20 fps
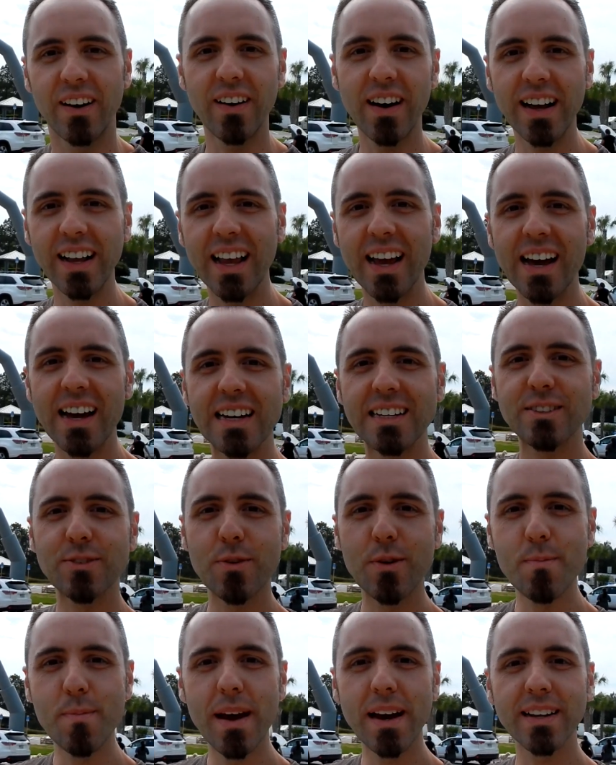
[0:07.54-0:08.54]
All right, guys,
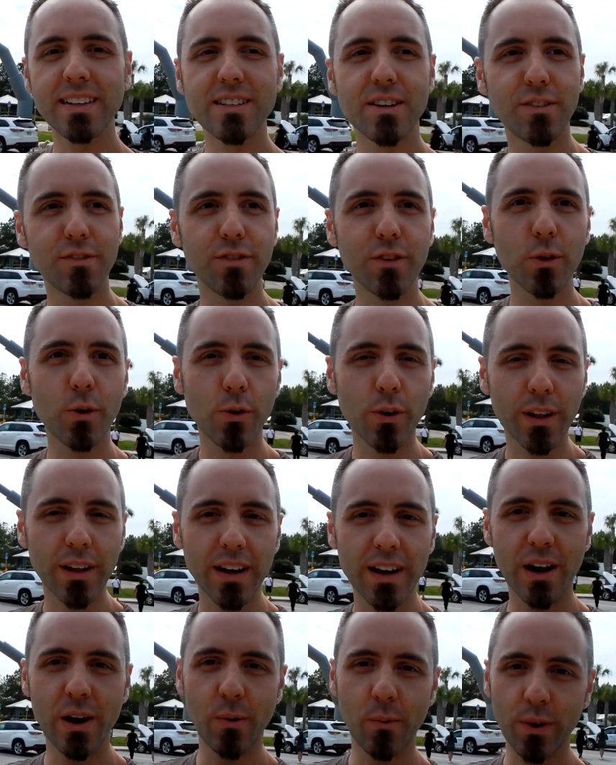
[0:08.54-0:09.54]
we made it to Florida.